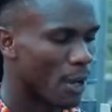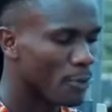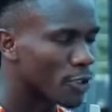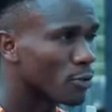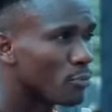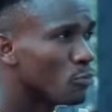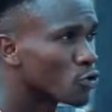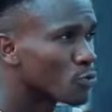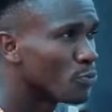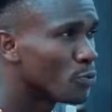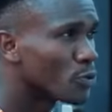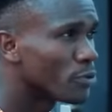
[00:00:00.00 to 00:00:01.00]
I mean, the
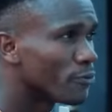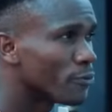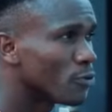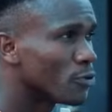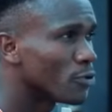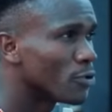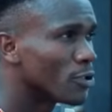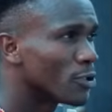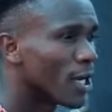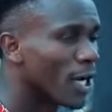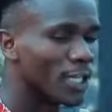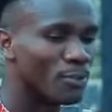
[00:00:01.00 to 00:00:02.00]
most beautiful
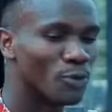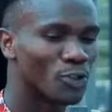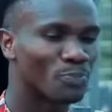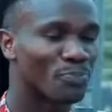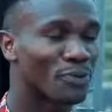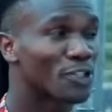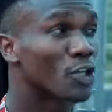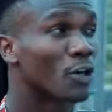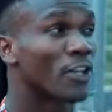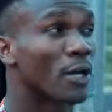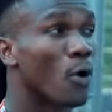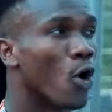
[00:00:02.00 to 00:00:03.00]
and the most pretty
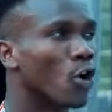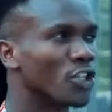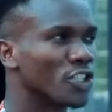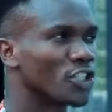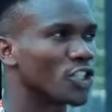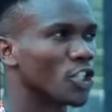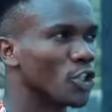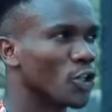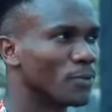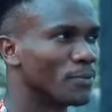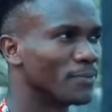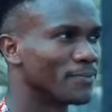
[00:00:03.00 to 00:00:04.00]
of them all in this
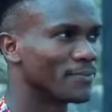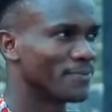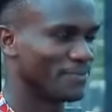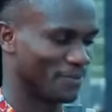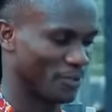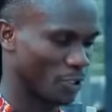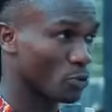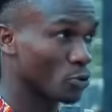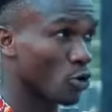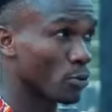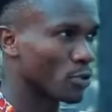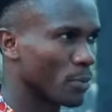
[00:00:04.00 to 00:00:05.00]
kingdom. They're going to
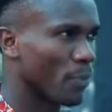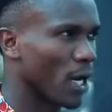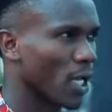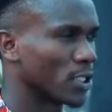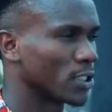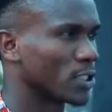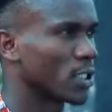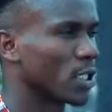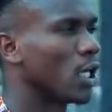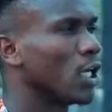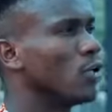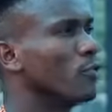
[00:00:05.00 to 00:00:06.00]
come to the palace
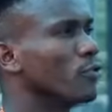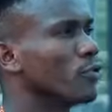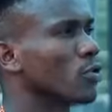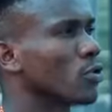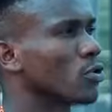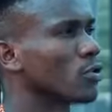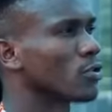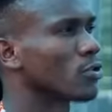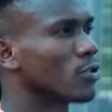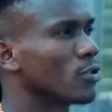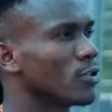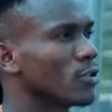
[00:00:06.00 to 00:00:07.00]
and live with us.
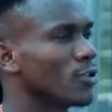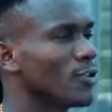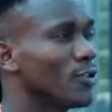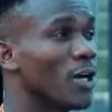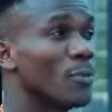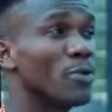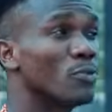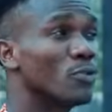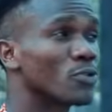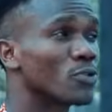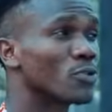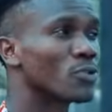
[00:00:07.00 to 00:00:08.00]
How many
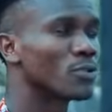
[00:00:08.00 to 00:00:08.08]
months?